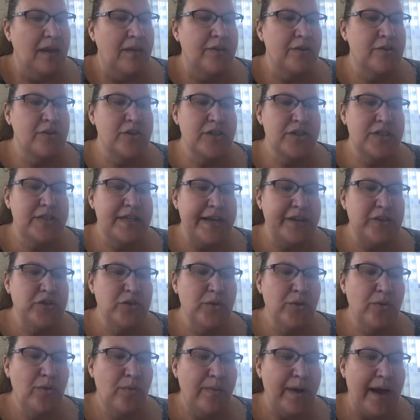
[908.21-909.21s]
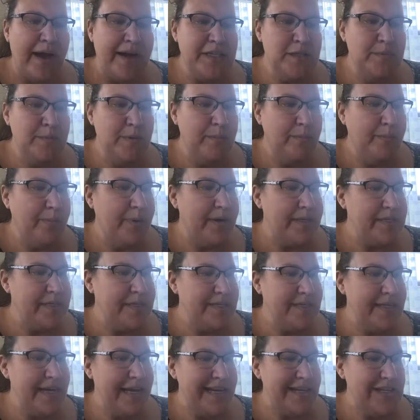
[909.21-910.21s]
There's a sexual harassment
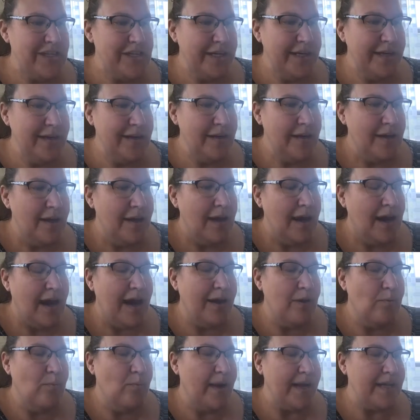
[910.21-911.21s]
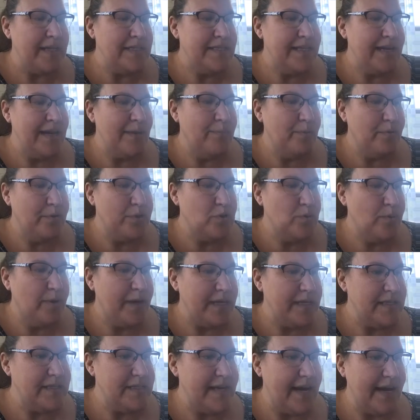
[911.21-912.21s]
presentation on Wednesday, April
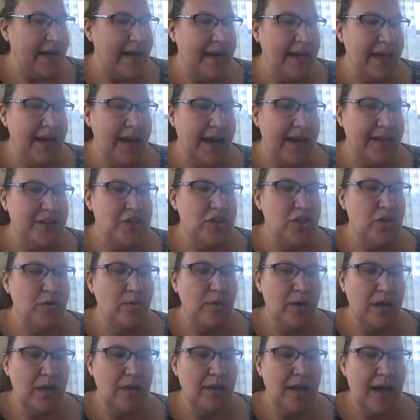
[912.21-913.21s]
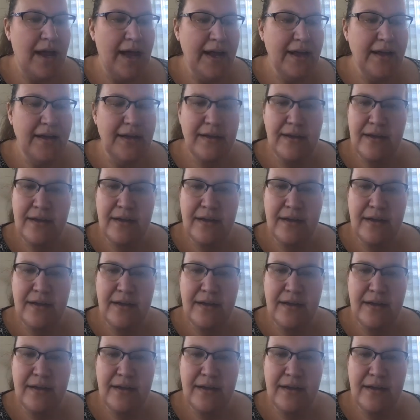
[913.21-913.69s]
22nd at 2 o'clock.